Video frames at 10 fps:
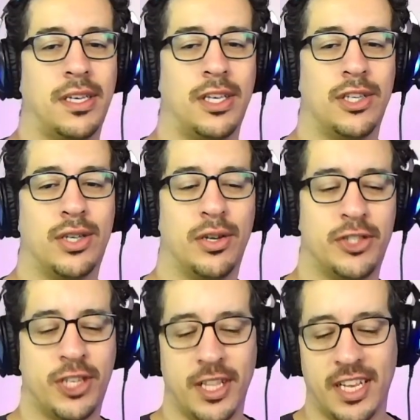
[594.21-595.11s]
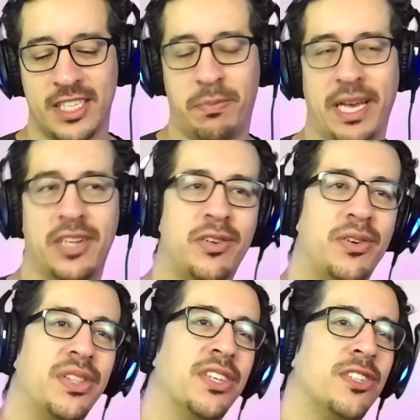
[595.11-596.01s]
So she lost Pedro
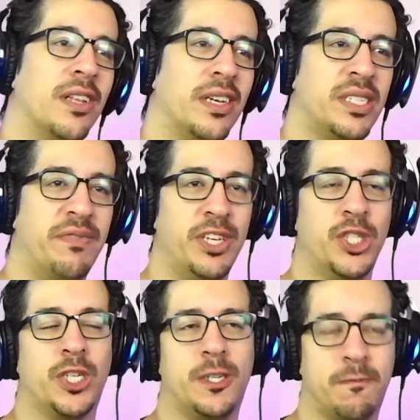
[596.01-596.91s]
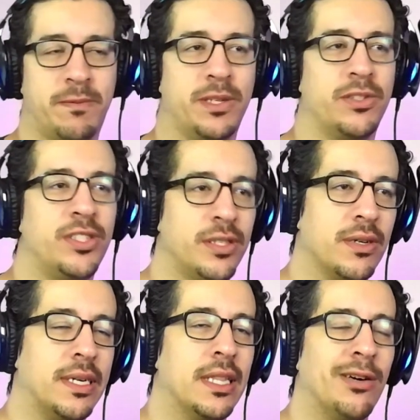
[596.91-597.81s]
and then she lost Vision. So she's
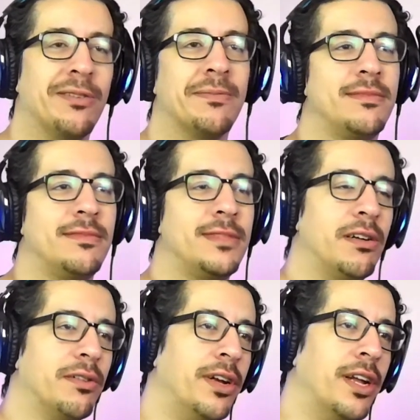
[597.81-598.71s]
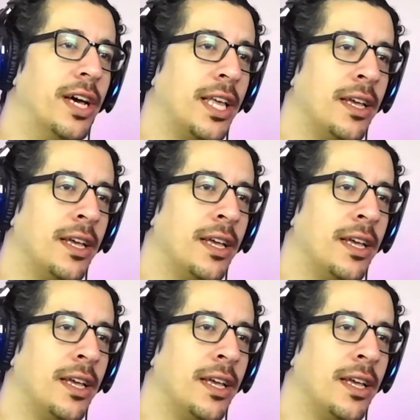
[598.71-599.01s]
going a little nutty.